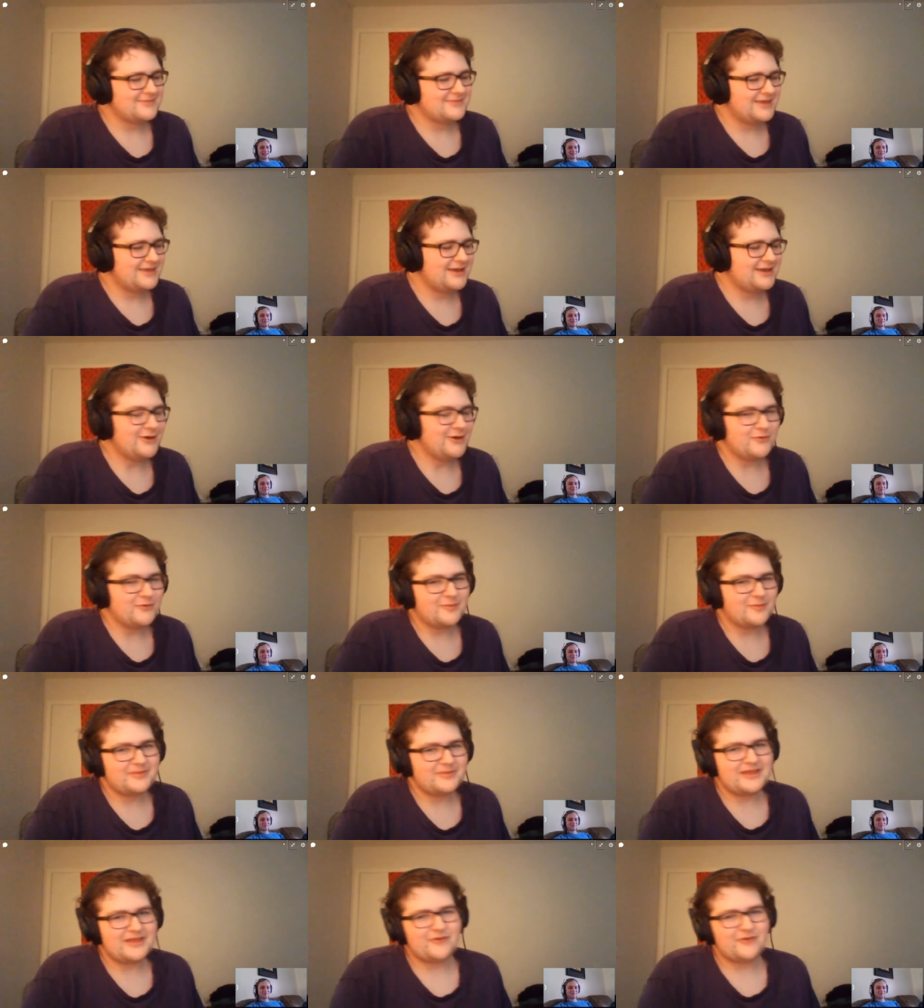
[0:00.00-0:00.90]

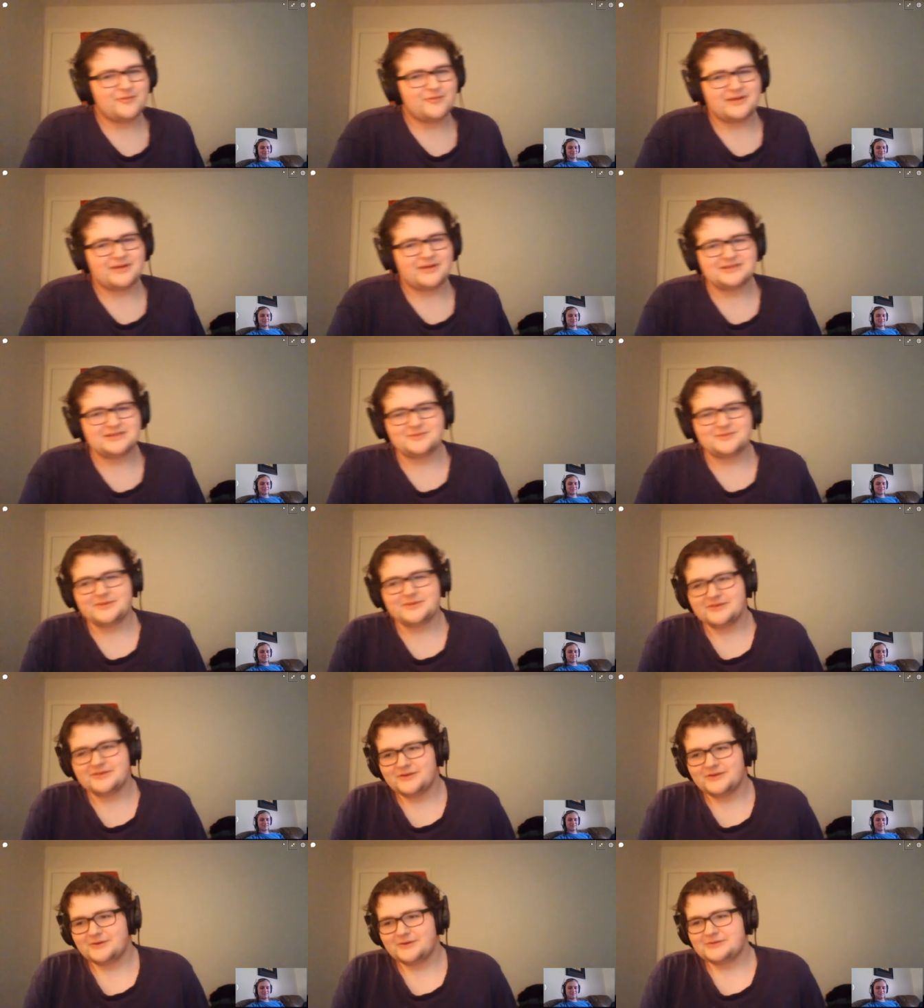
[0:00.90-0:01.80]
That reminds me
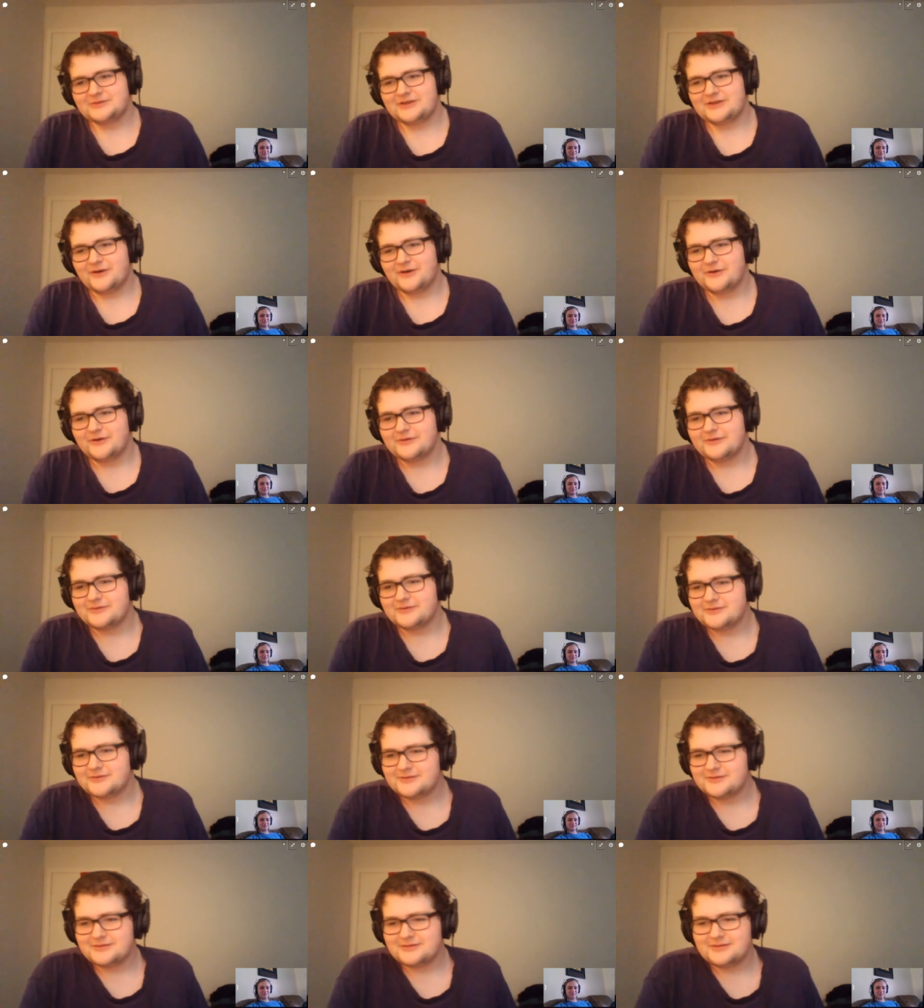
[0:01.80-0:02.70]
of the
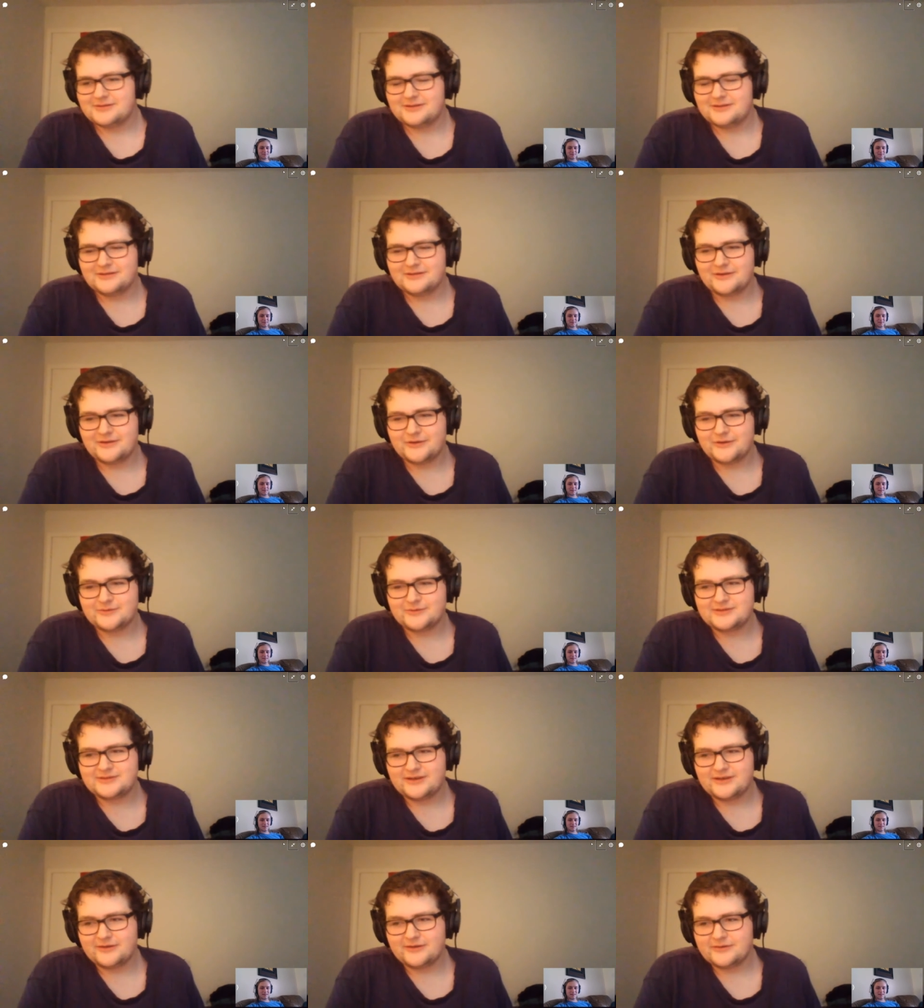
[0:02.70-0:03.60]

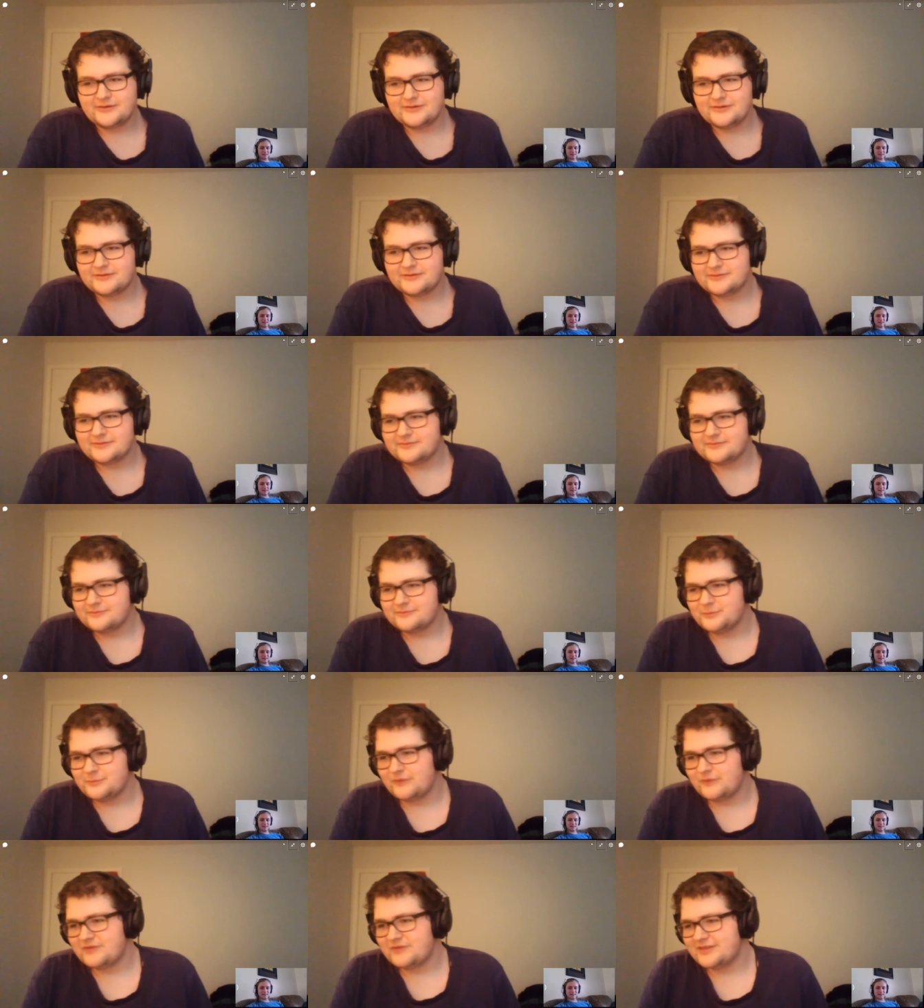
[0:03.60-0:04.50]
hotel
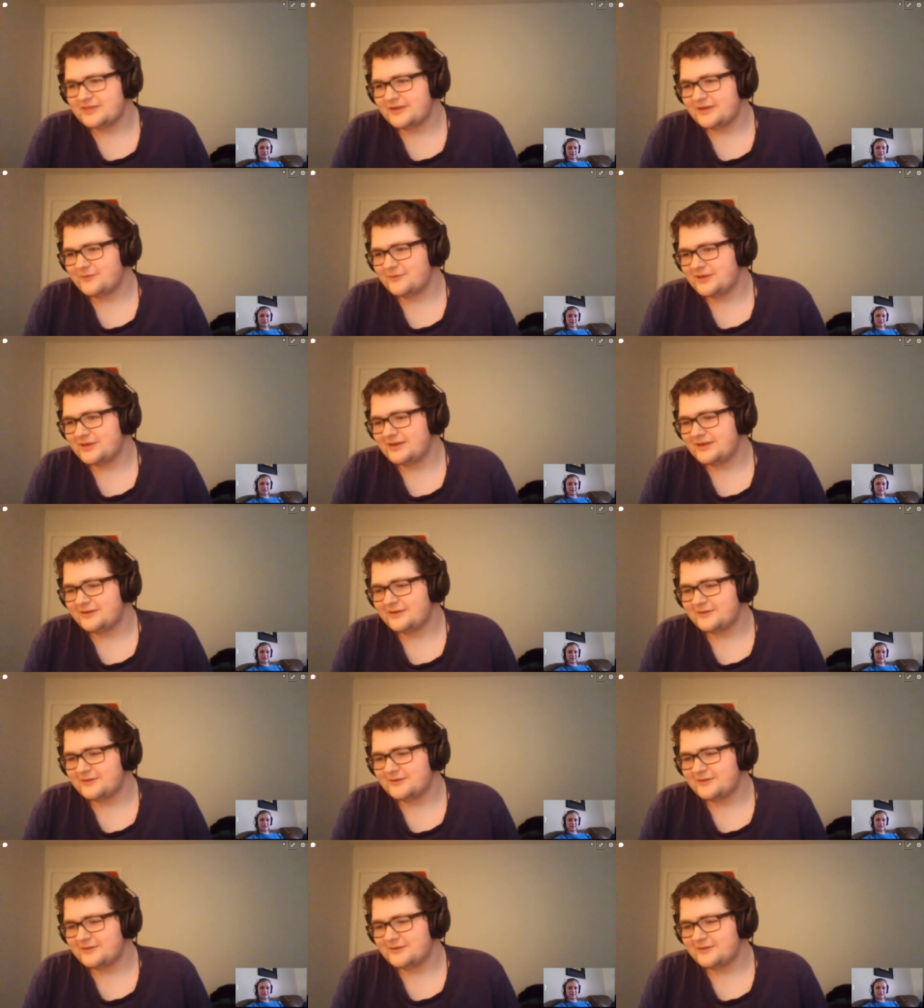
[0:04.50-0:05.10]
movie that we